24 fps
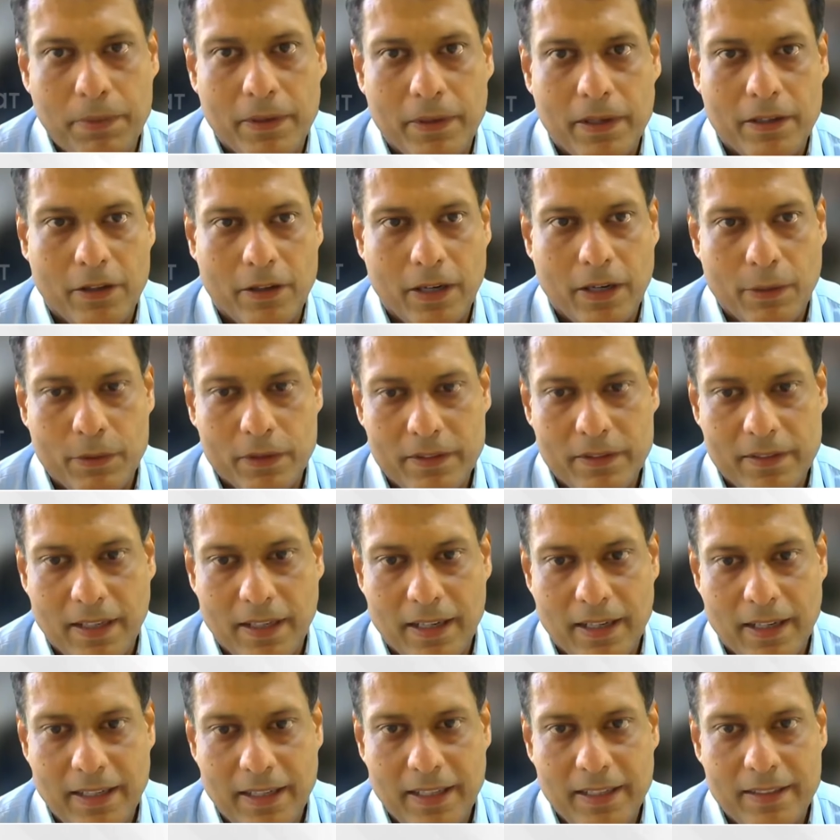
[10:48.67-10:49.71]
or I would say
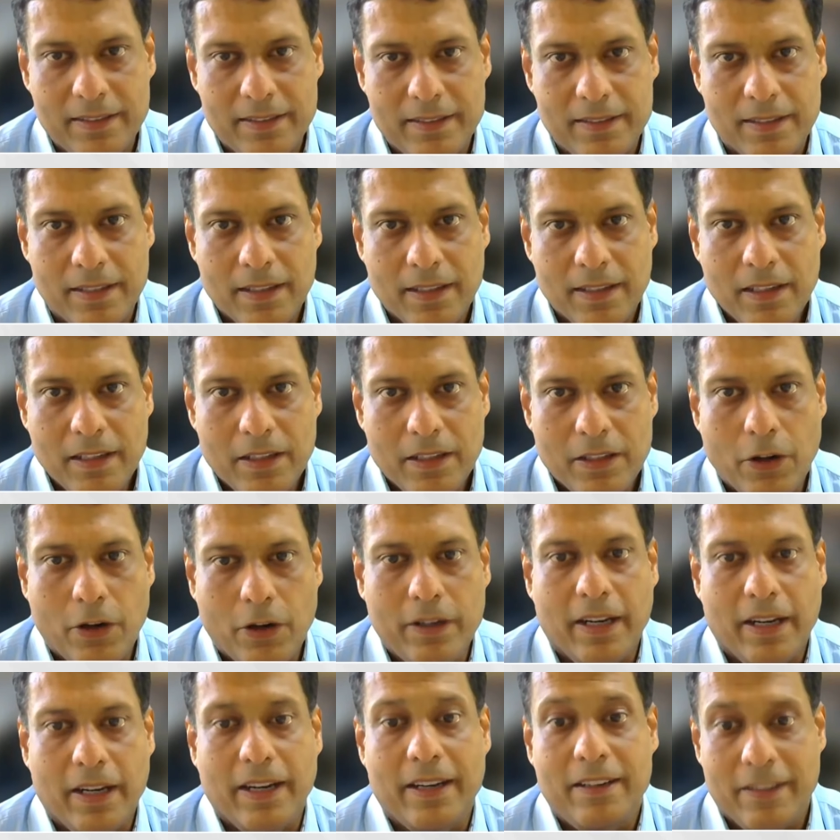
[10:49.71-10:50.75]
at least
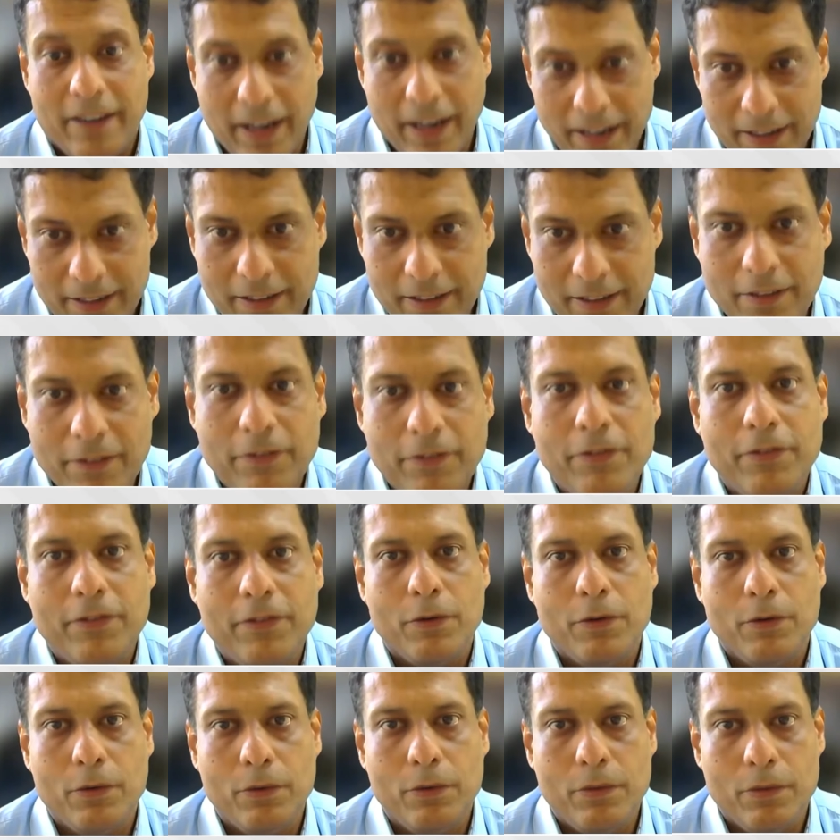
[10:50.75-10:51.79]
not attractive
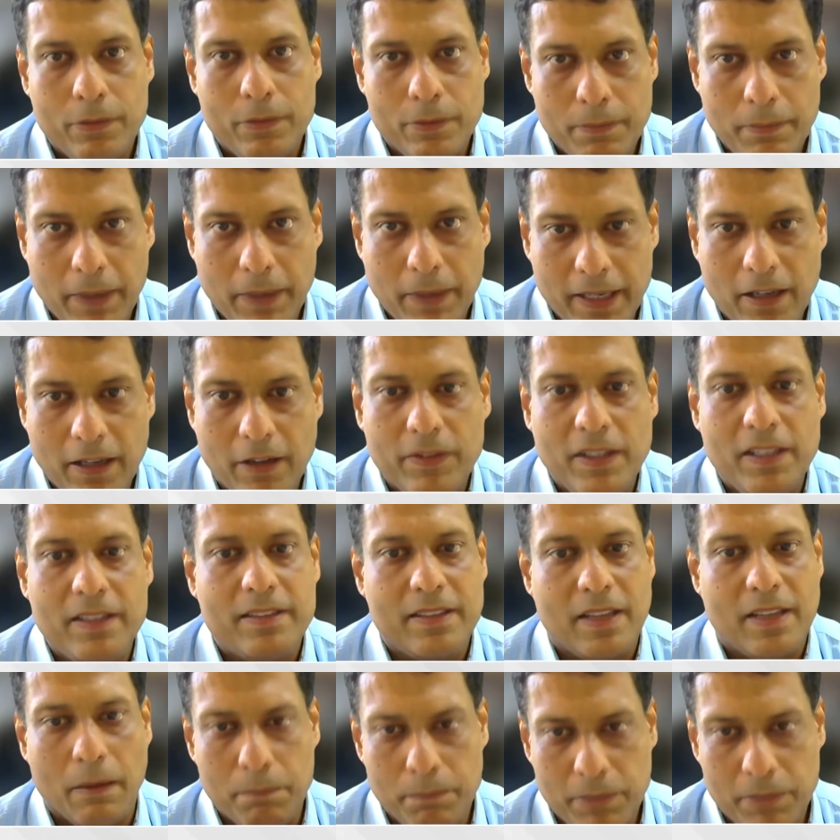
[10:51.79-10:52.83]
to many of these
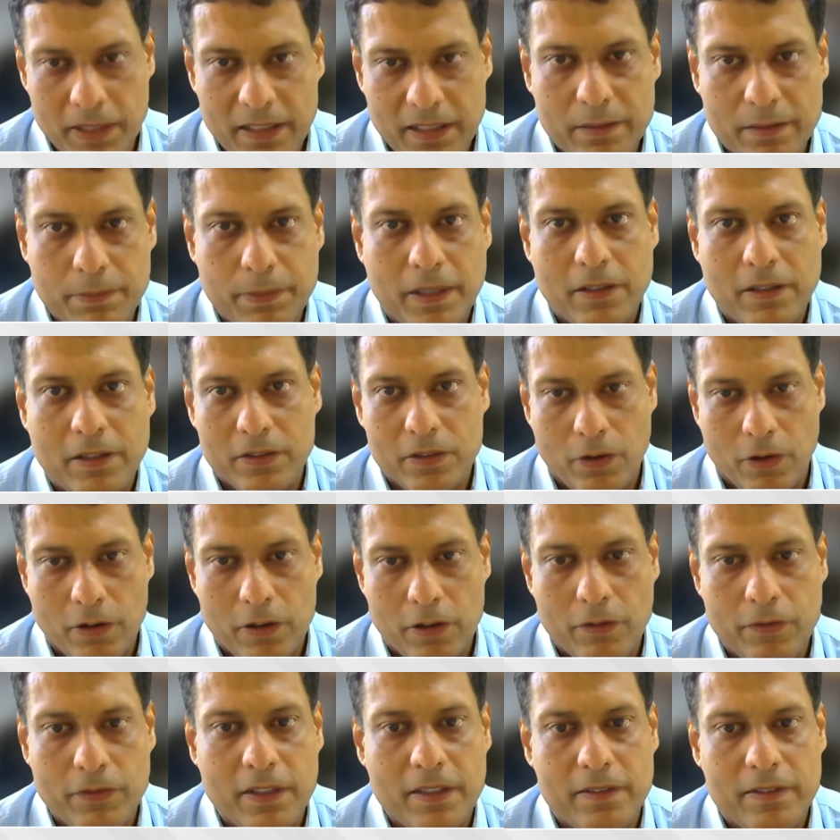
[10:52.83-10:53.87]
companies, because all
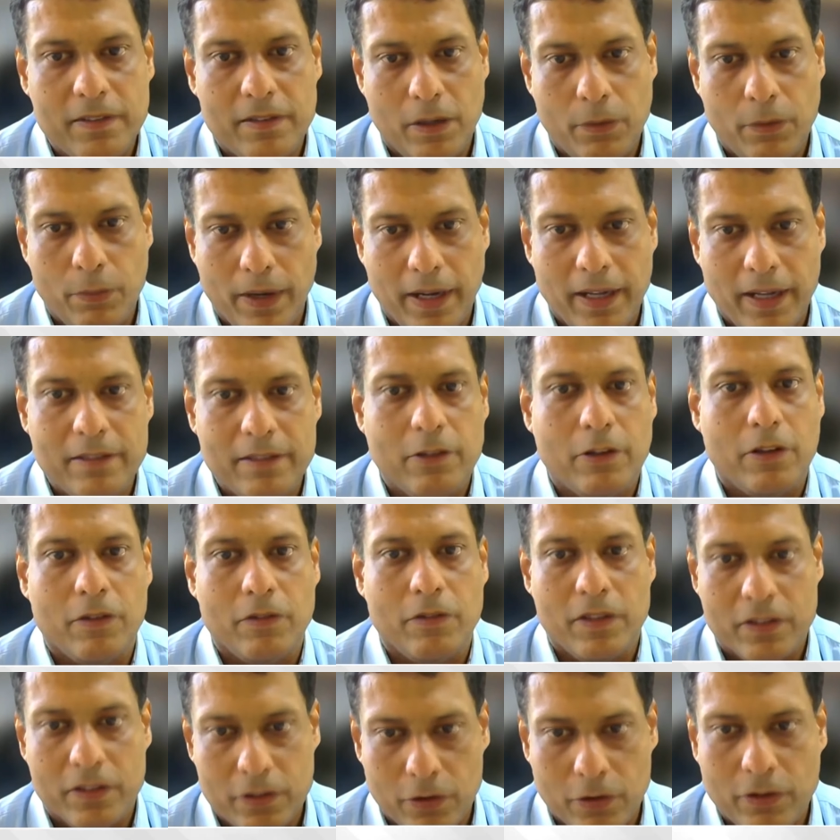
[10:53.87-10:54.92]
of this requires a lot of
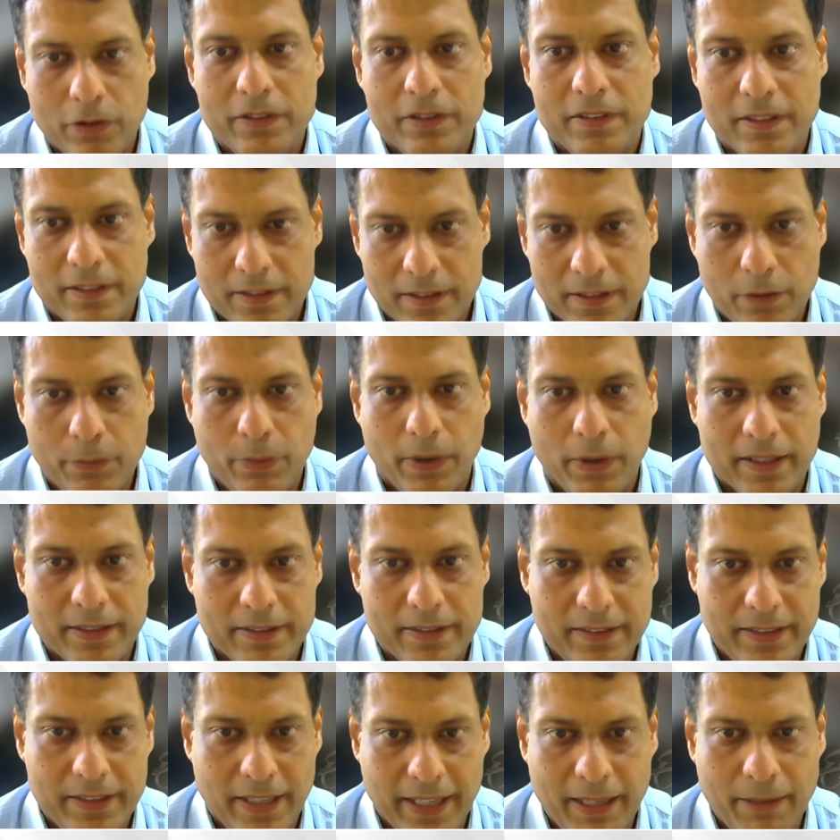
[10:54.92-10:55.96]
resources, requires
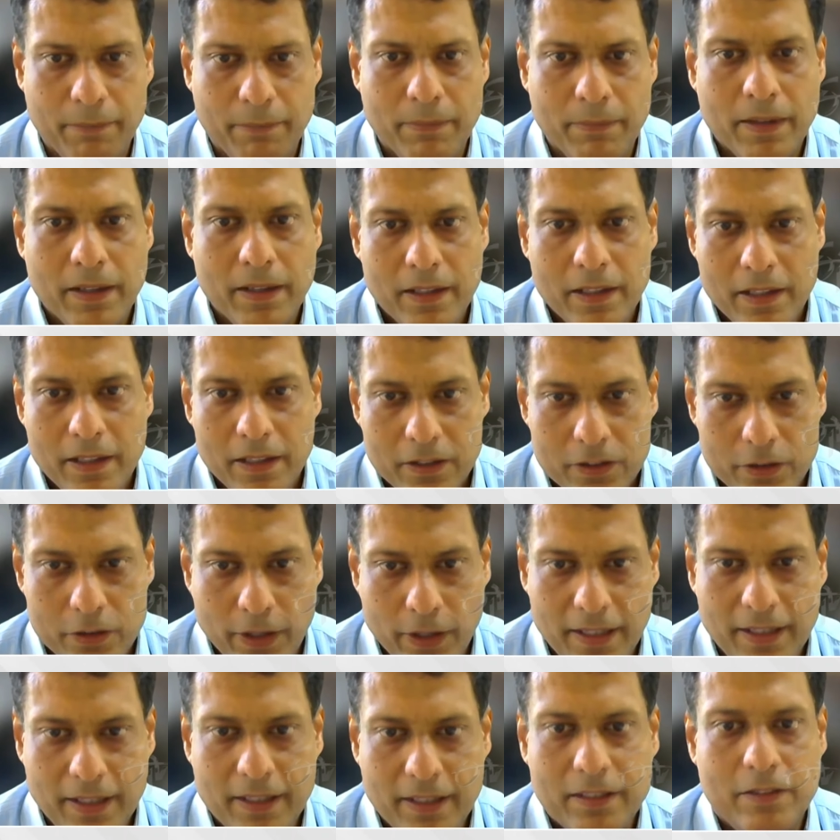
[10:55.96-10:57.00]
time. So I
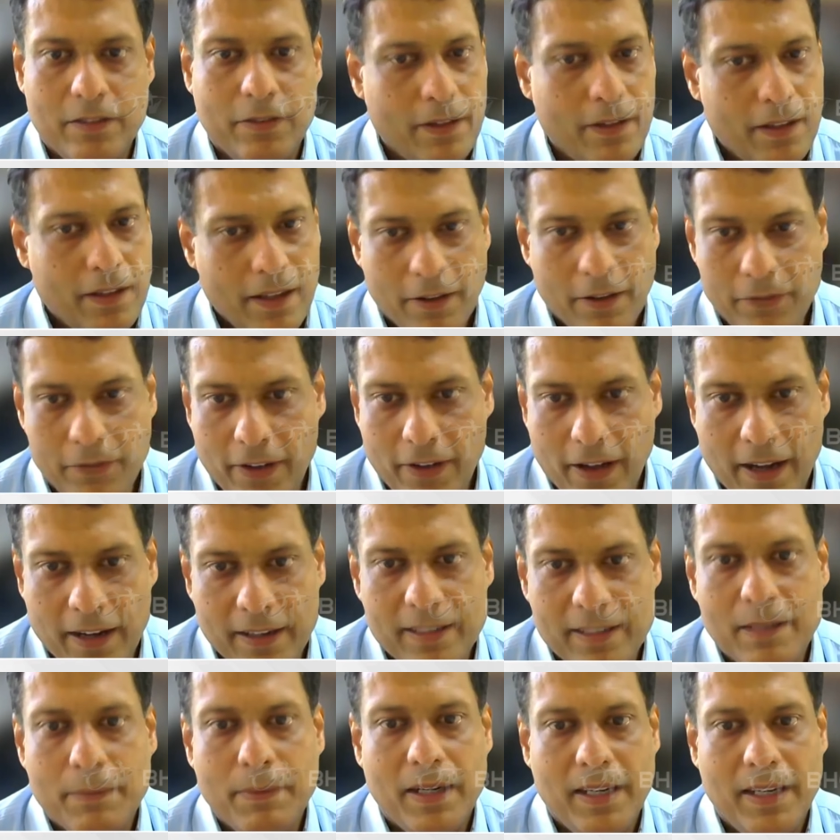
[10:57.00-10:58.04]
think it's
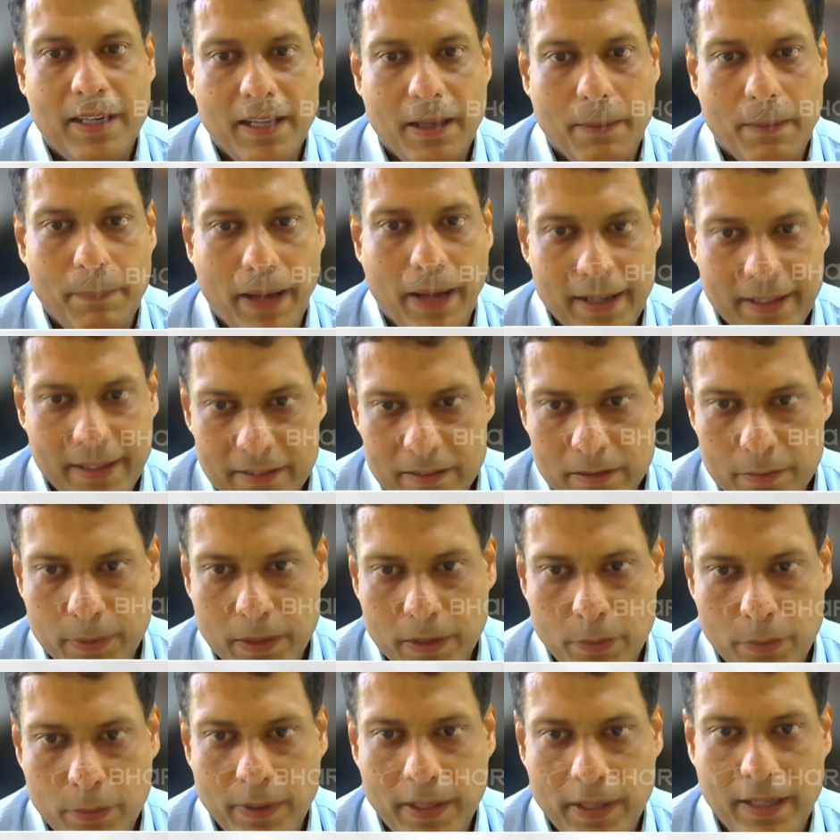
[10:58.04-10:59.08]
ultimately a balance
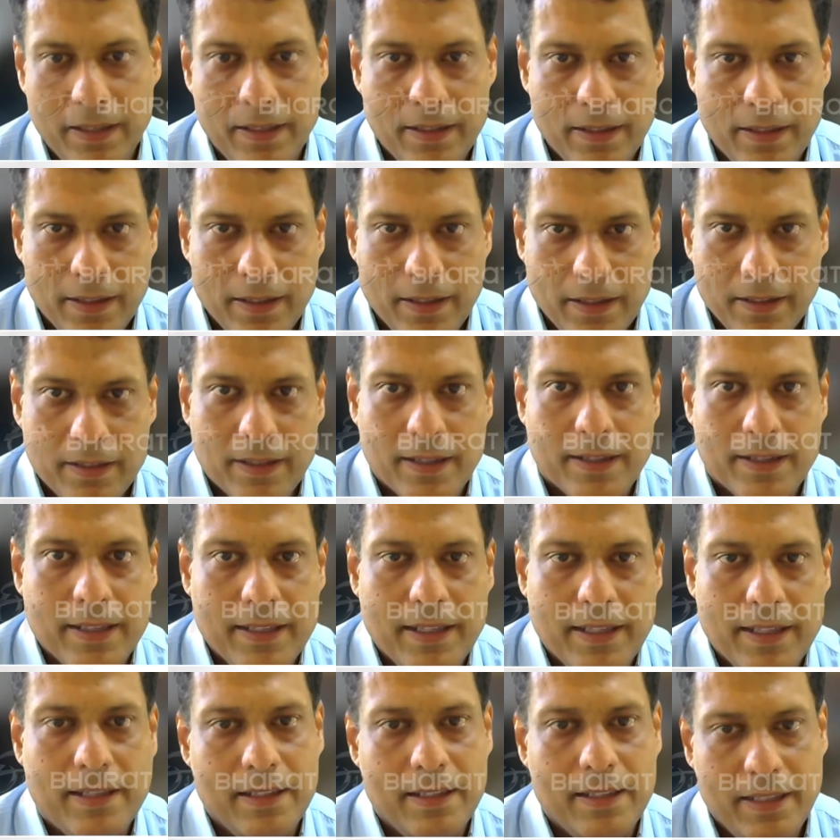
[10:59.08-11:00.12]
between the
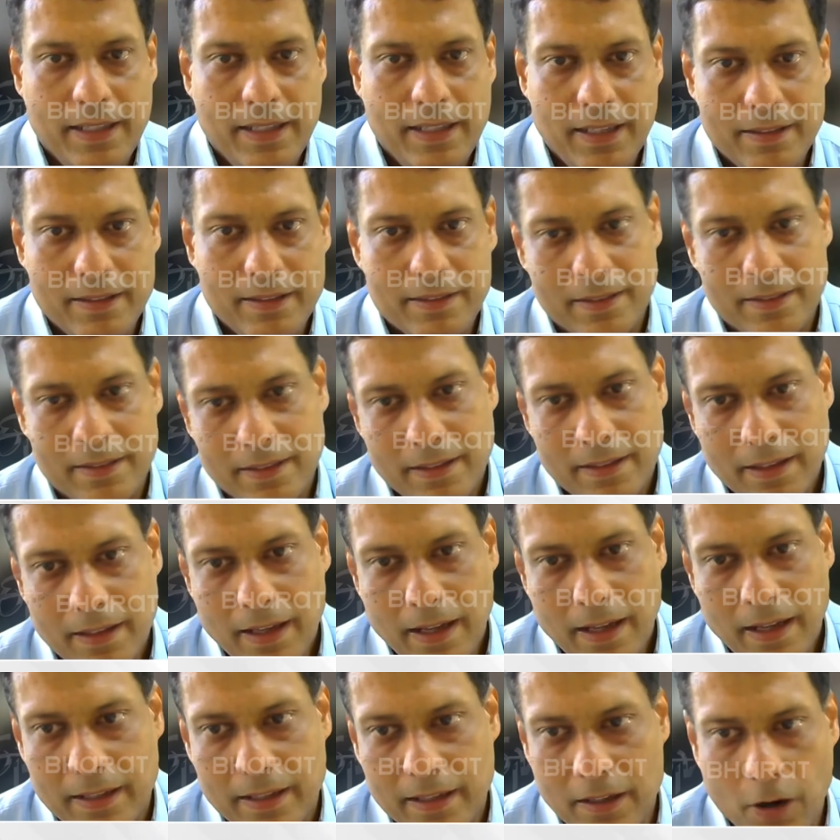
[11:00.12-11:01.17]
clinical needs,
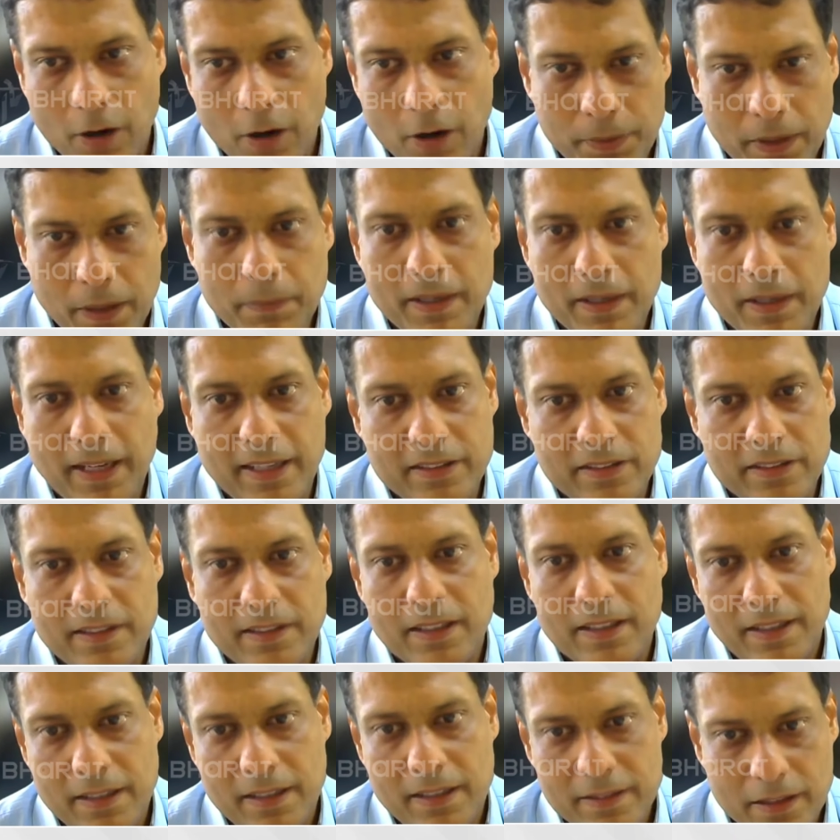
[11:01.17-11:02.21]
the optimal
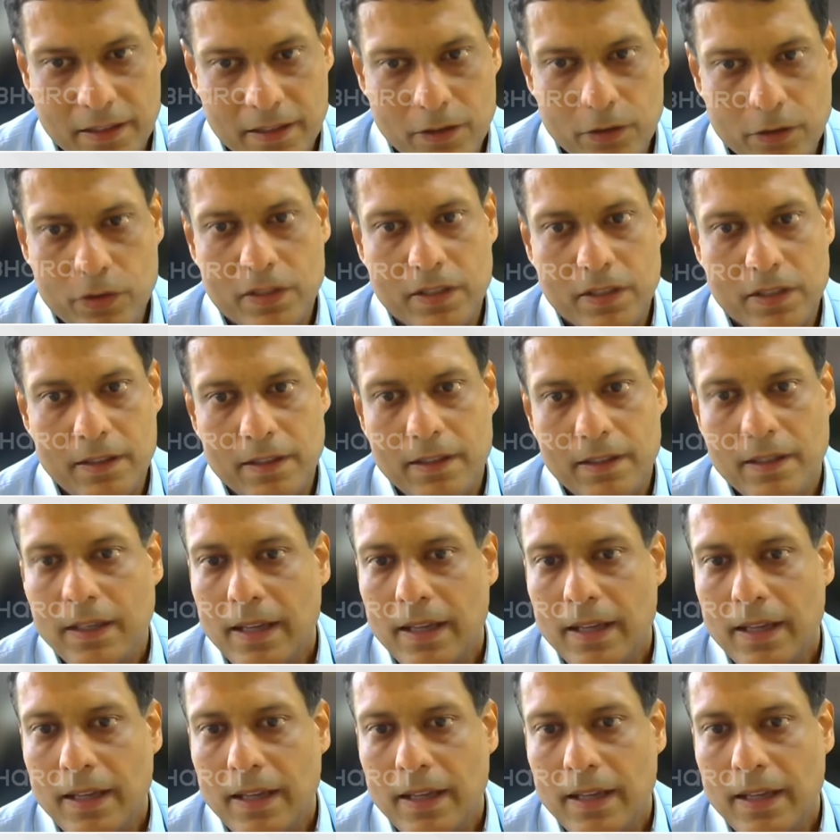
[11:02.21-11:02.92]
engineering solution,